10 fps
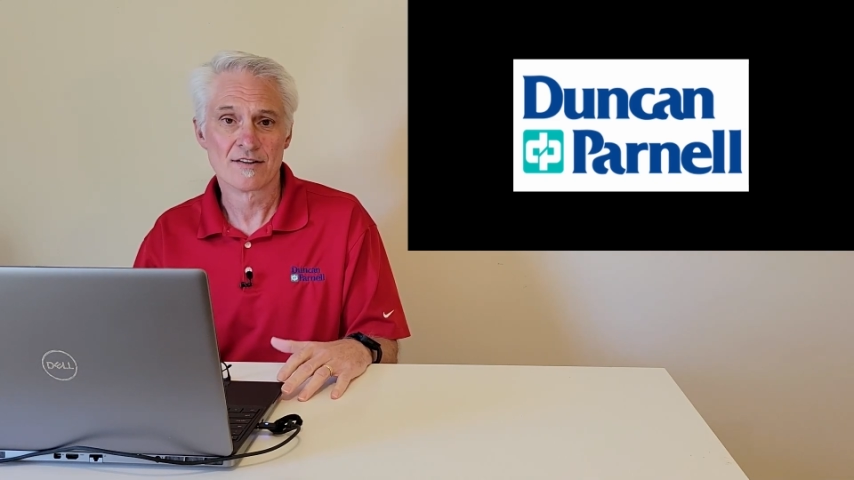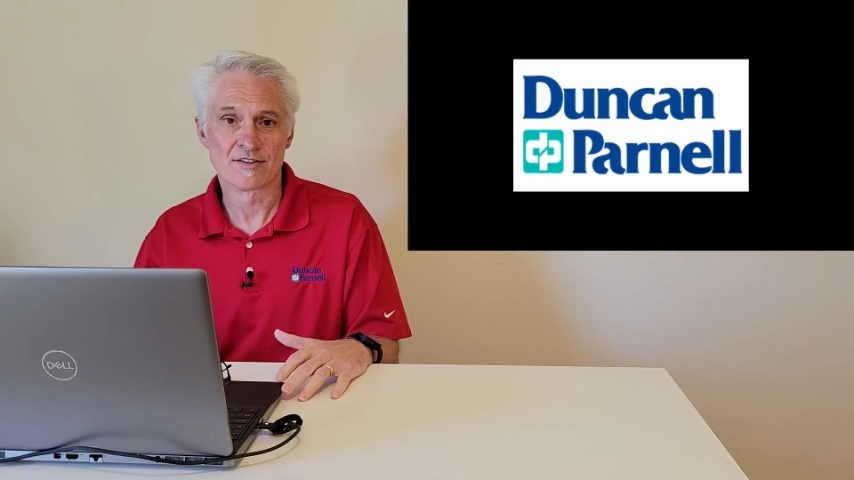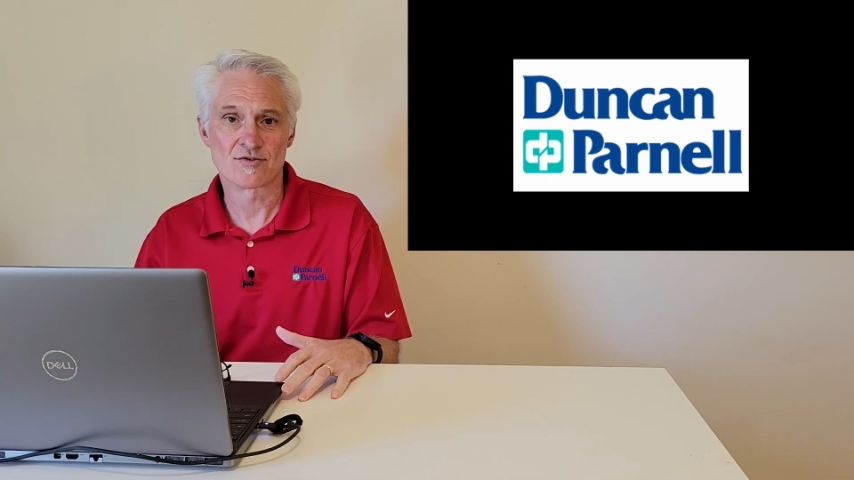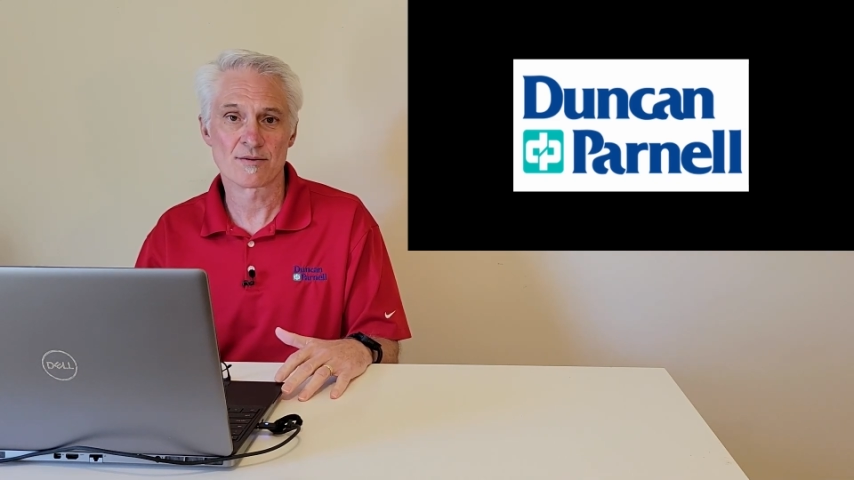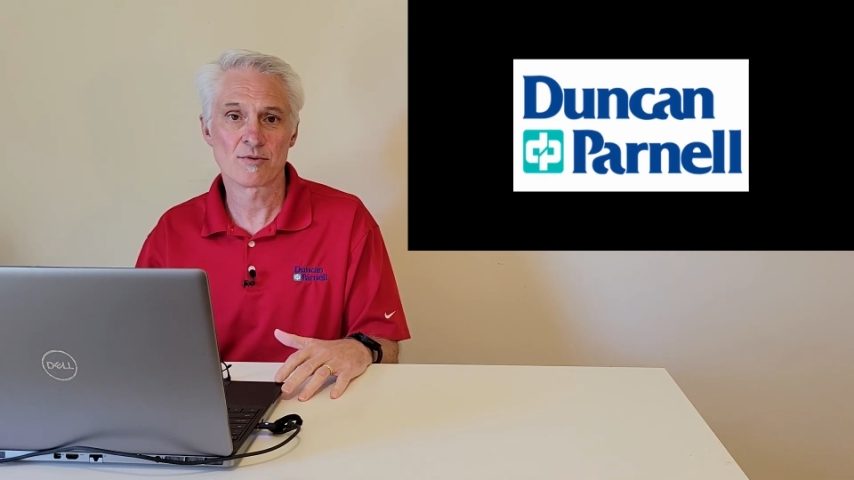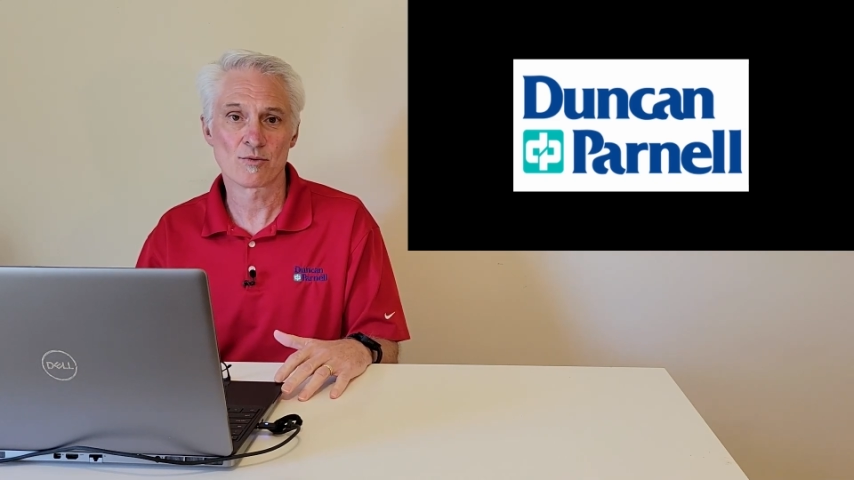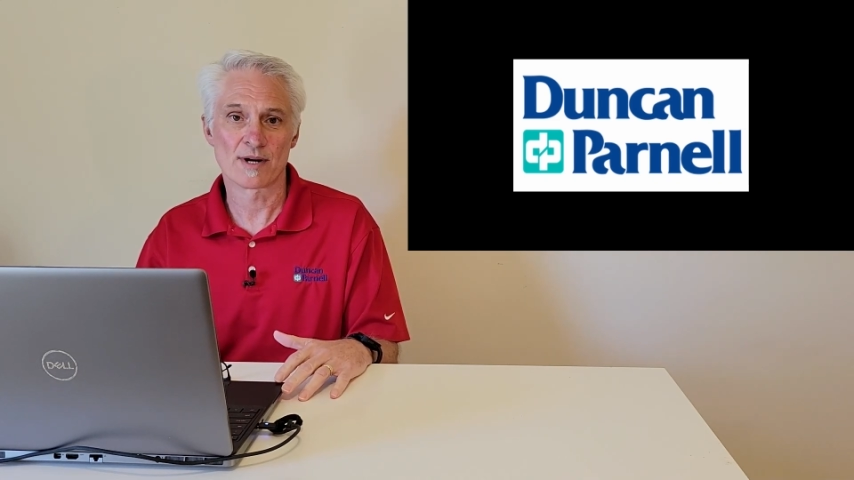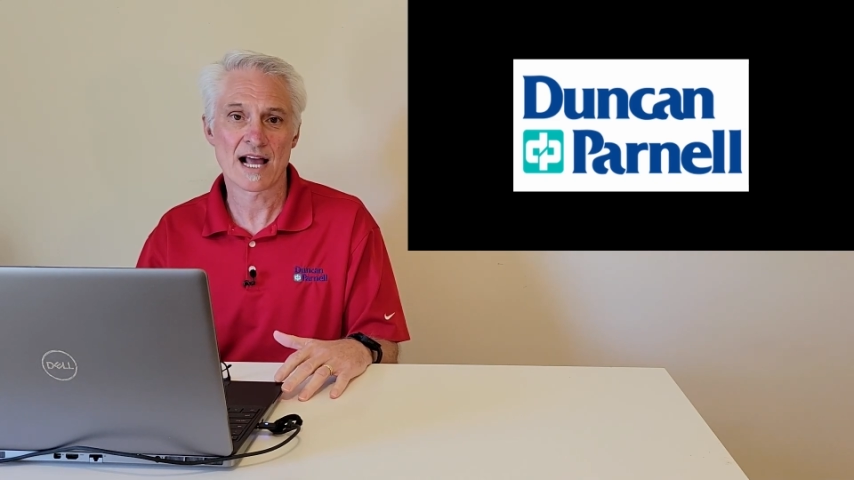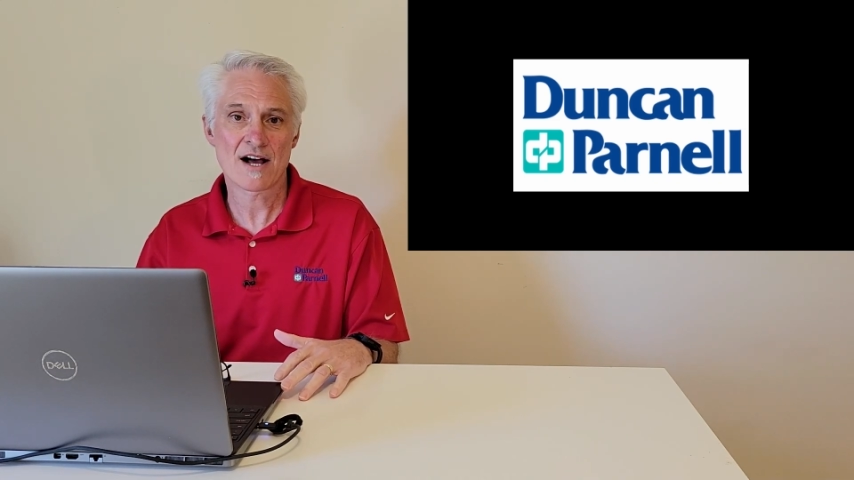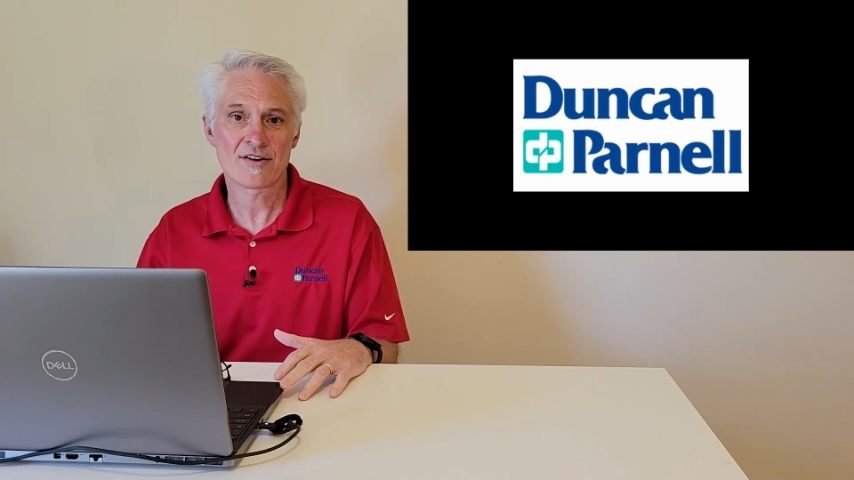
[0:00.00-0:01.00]
the Trimble
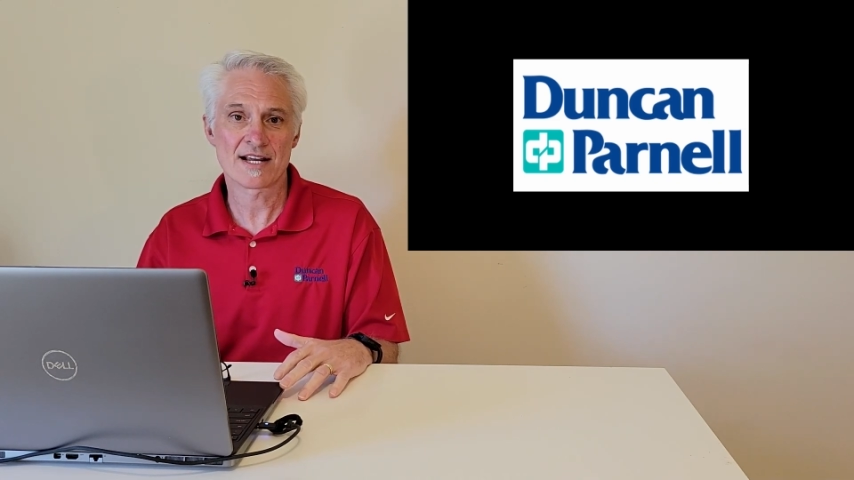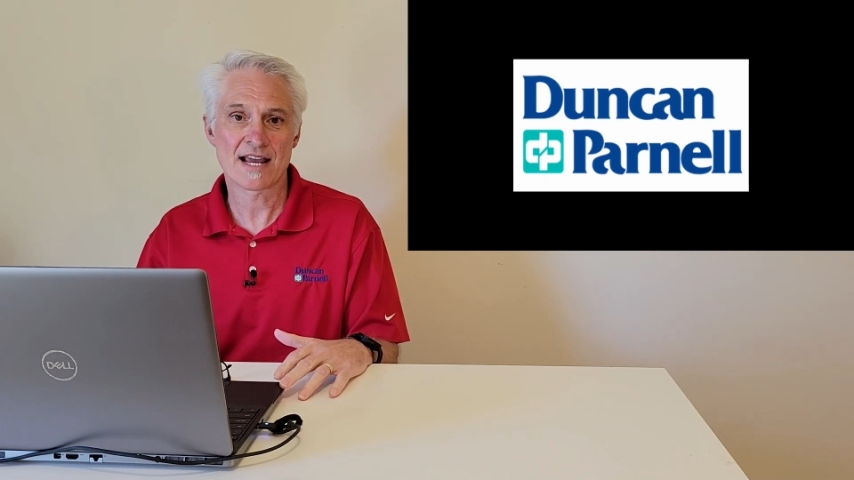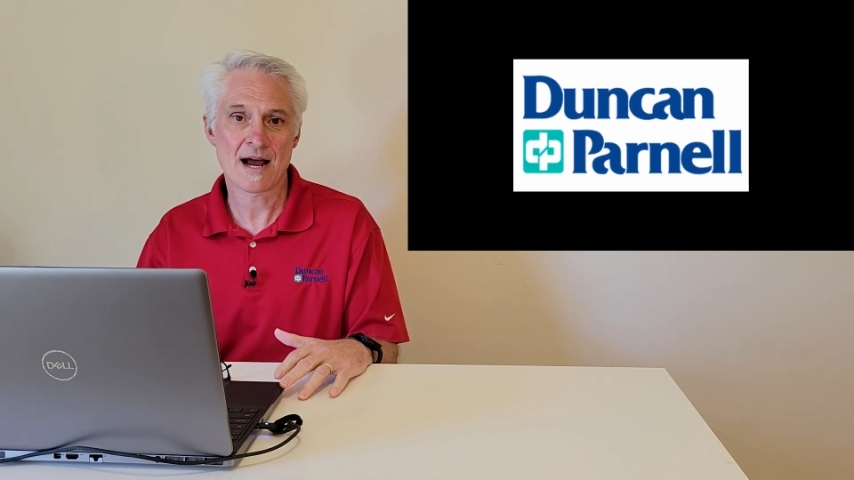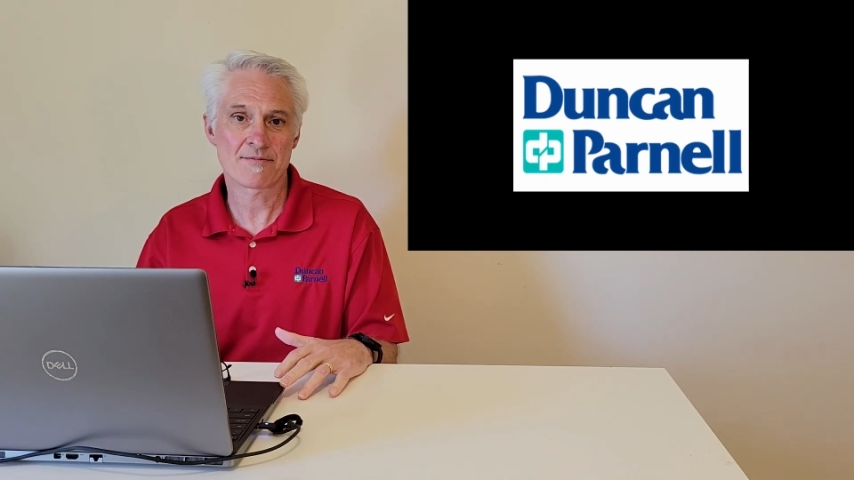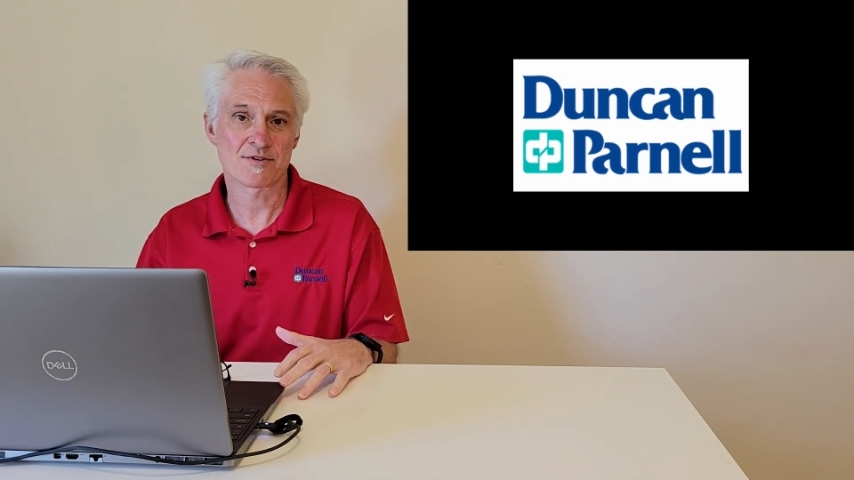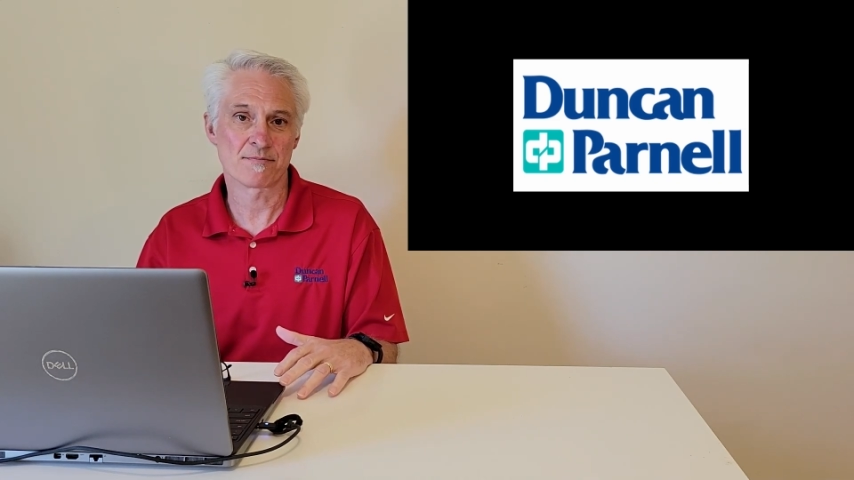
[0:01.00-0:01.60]
Reality Capture